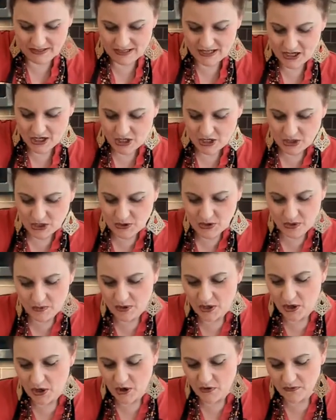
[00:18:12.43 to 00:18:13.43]
You don't want to
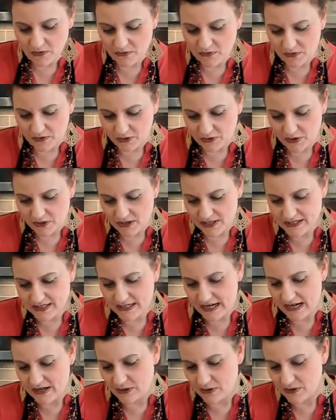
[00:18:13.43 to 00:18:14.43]
overfill your
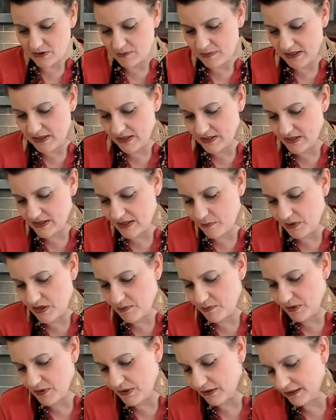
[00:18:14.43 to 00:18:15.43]
containers because then when you put the
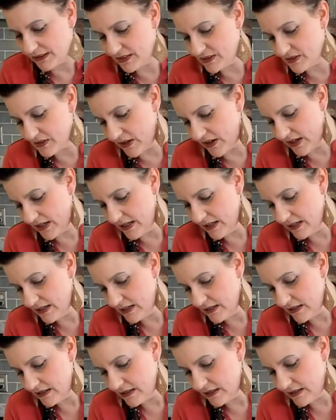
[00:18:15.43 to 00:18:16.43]
lids on,
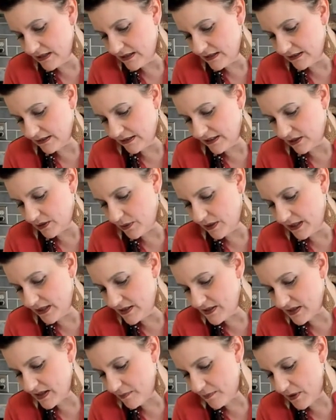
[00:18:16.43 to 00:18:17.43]
liquid ends
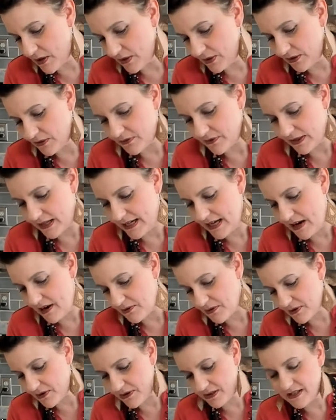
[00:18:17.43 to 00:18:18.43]
up all over the counter
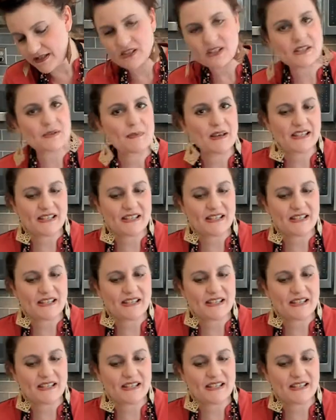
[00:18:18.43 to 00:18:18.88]
and it's just messy.